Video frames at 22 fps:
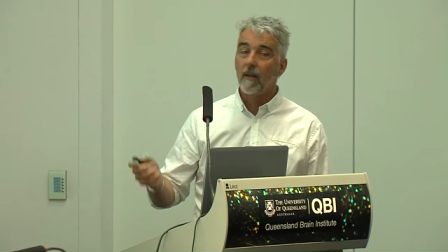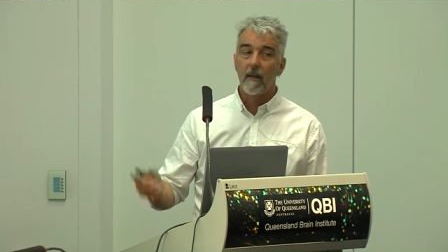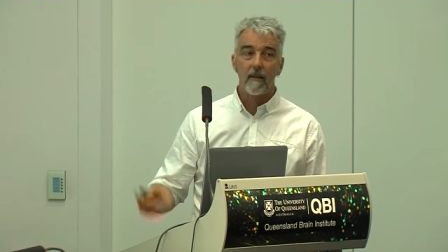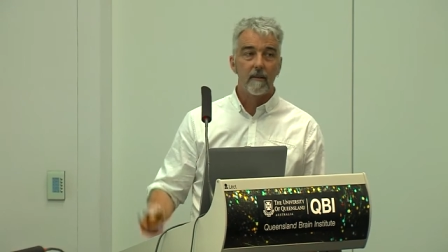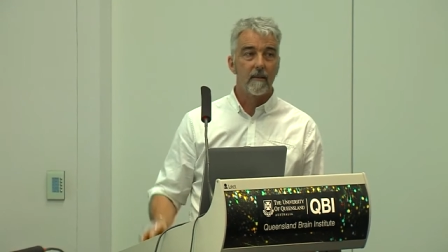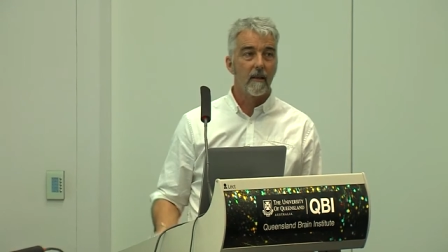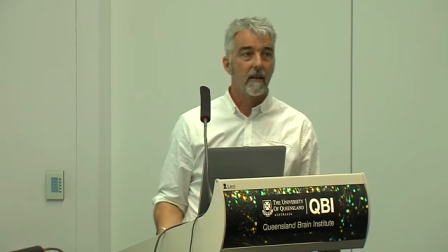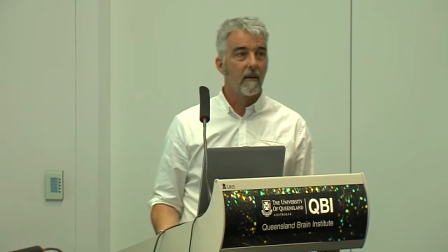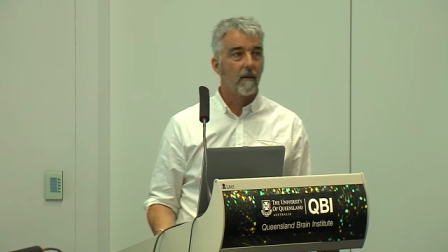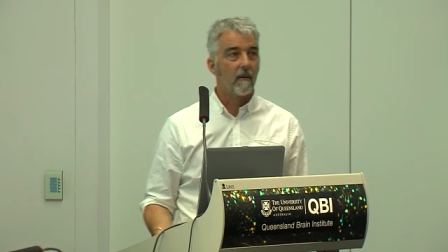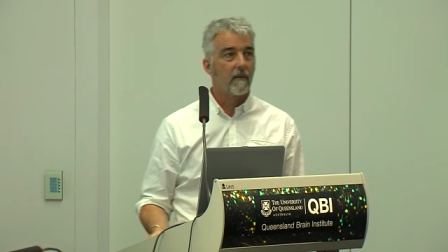and I
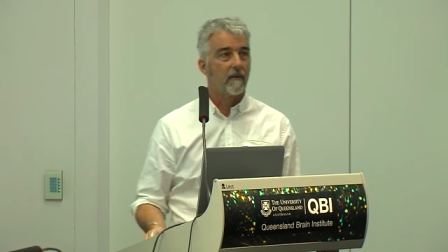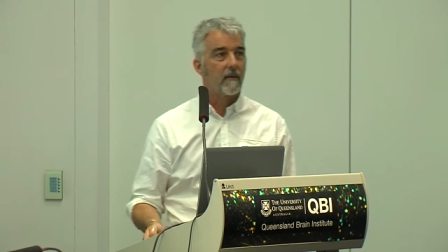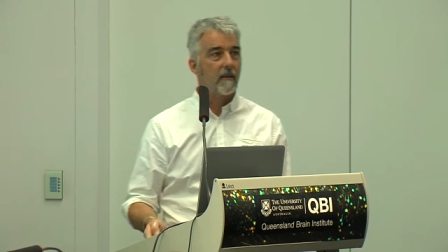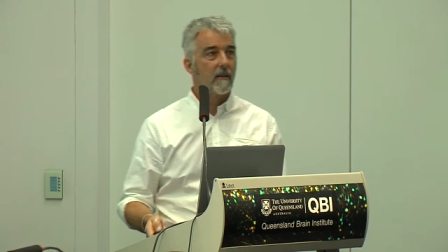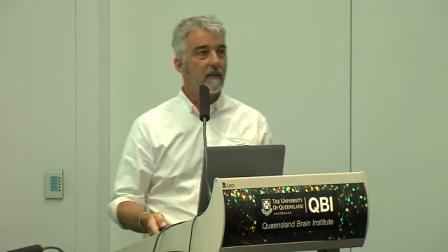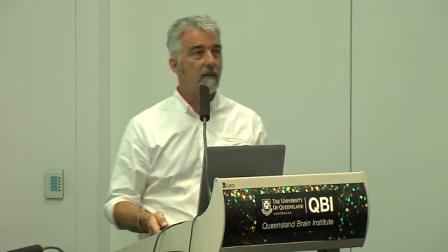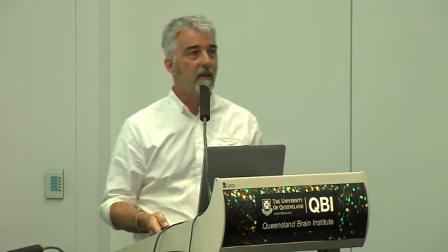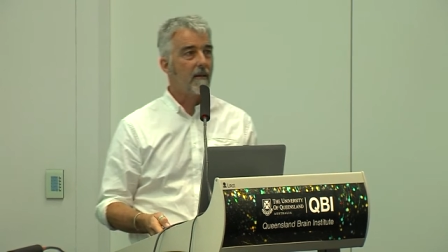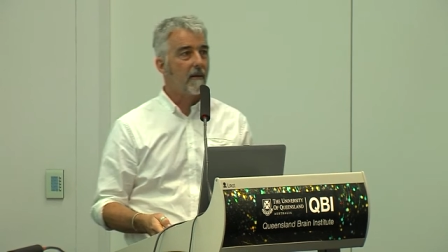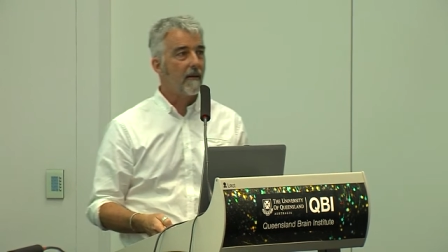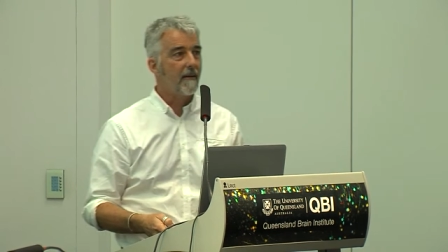said, oh,
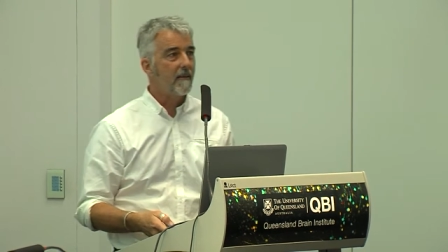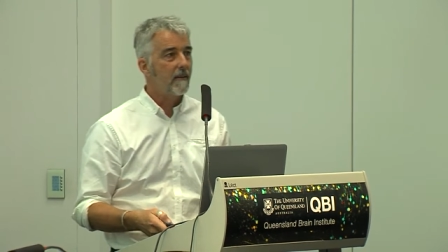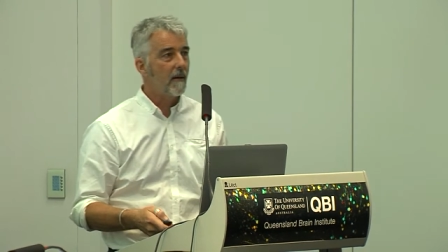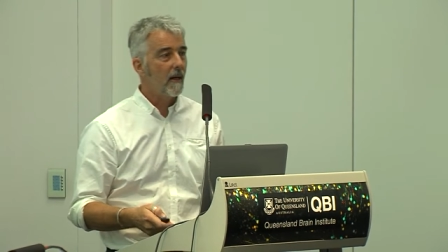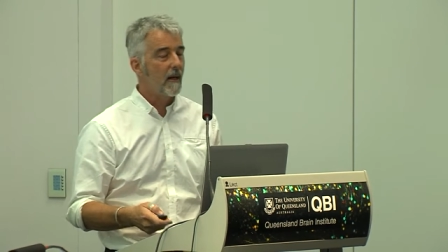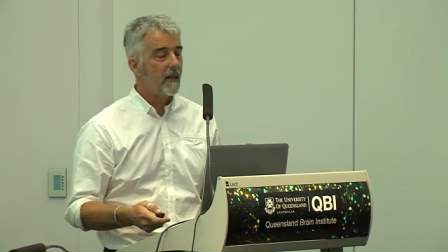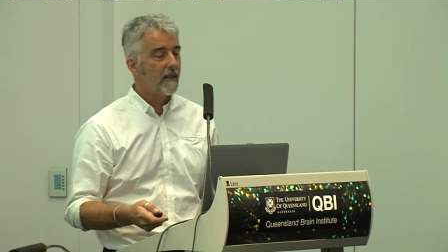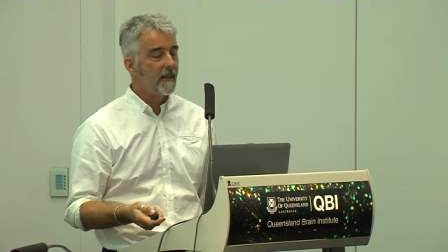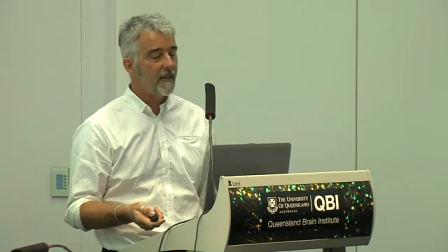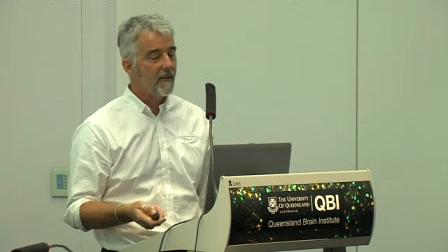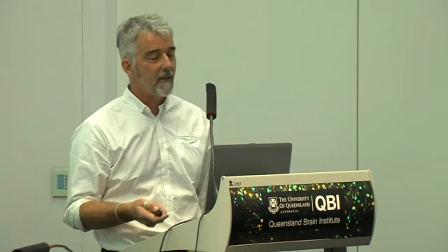did you
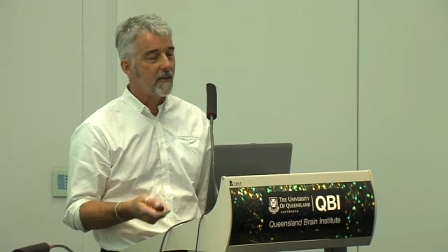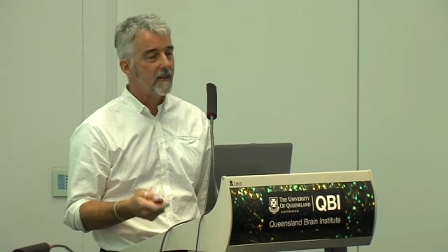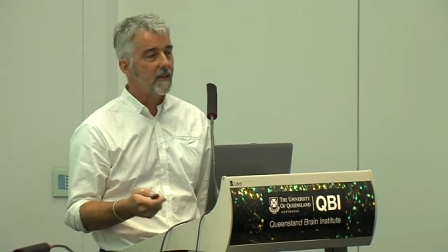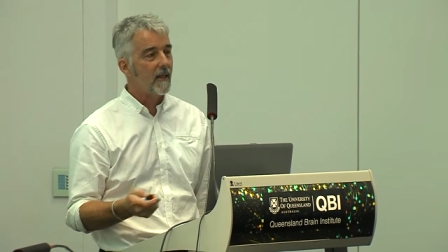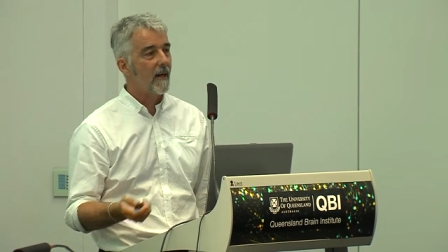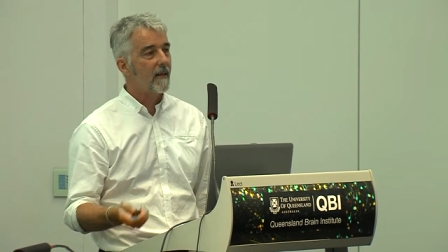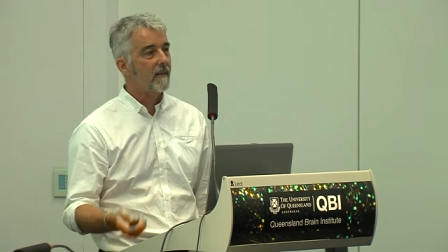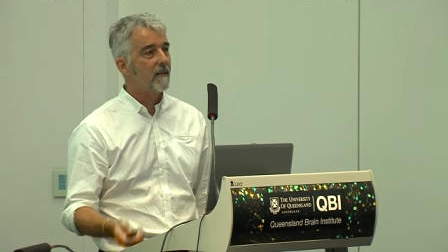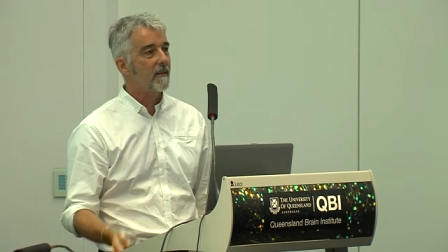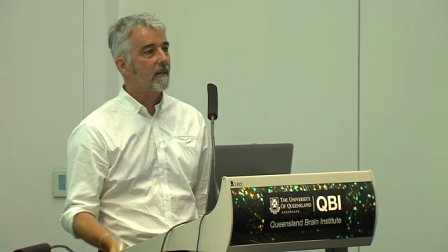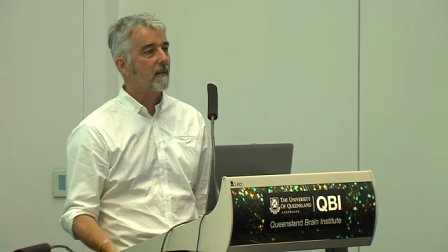
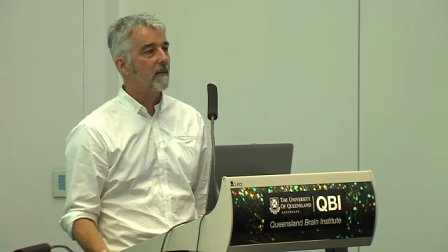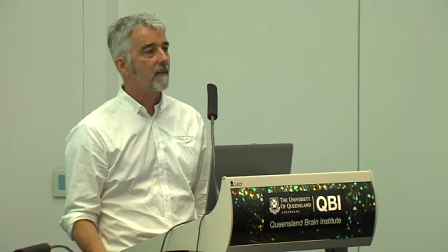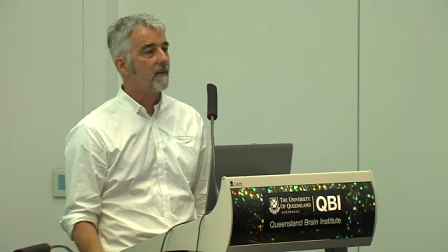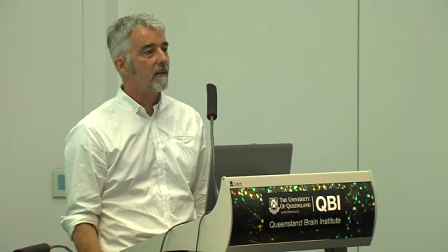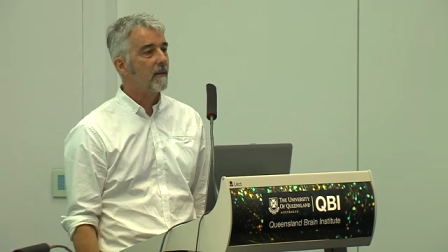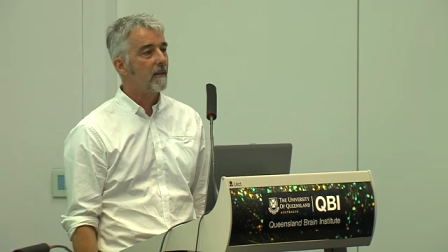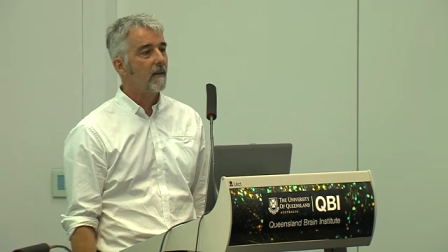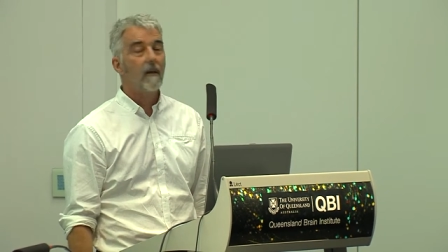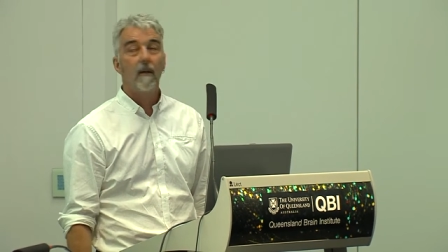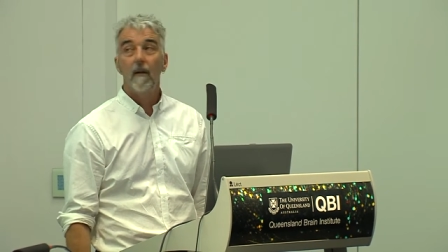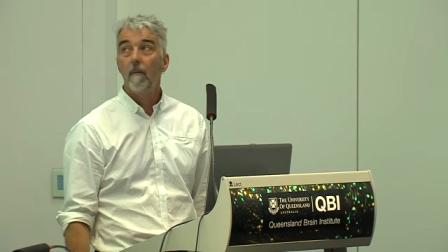anesthetize the
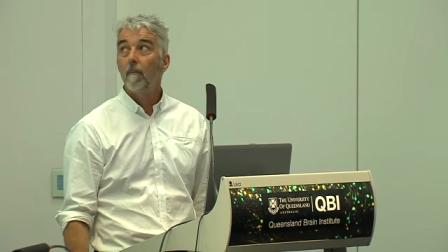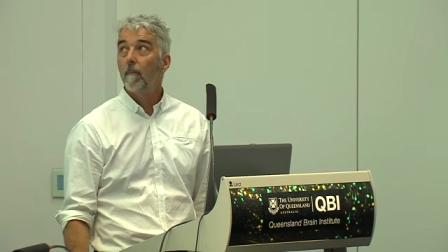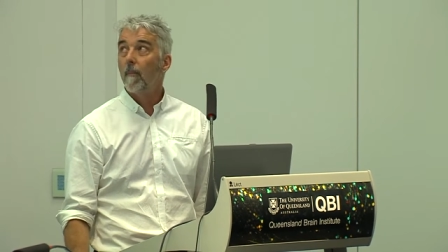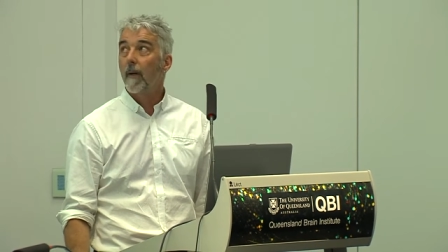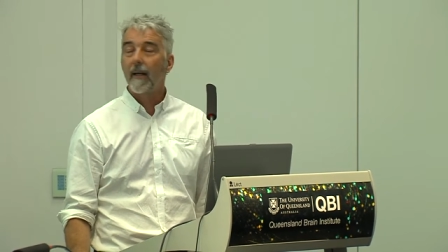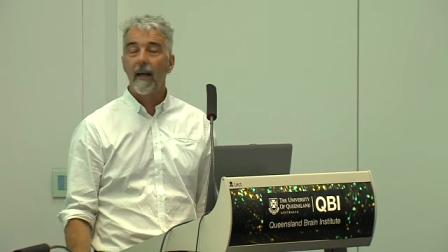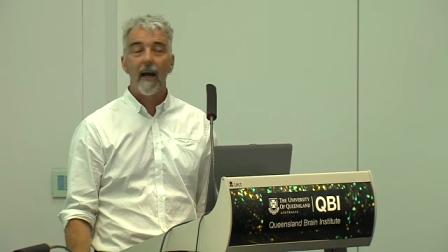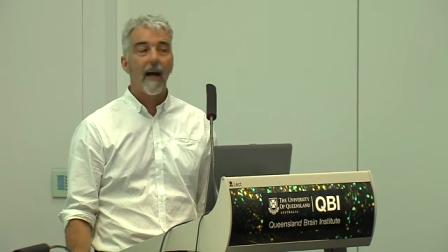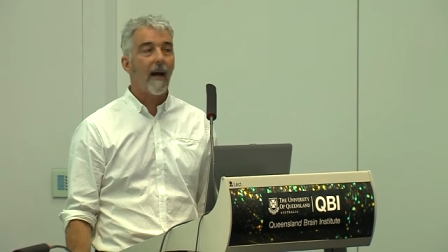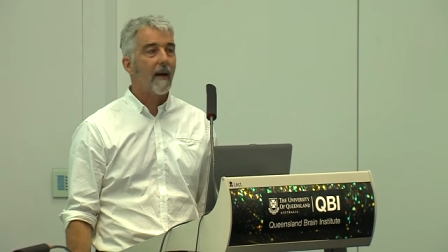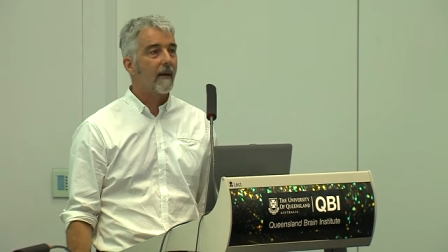
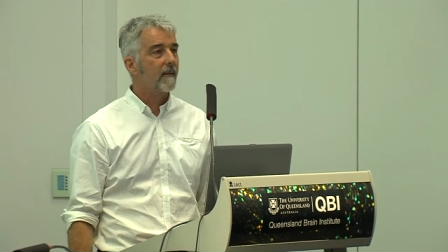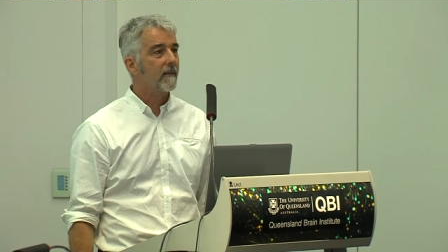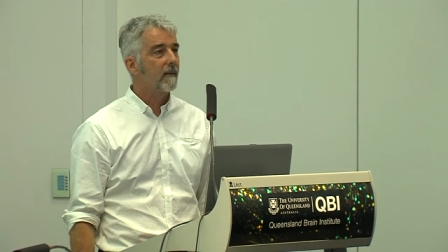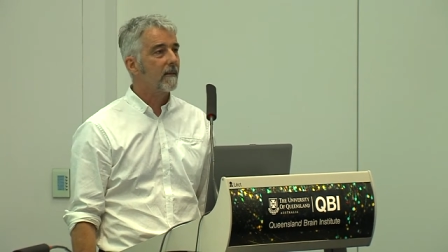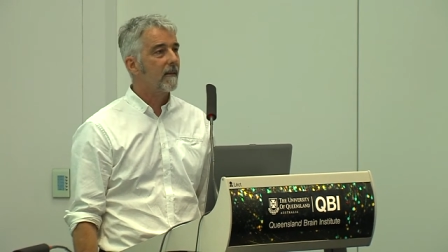macaques?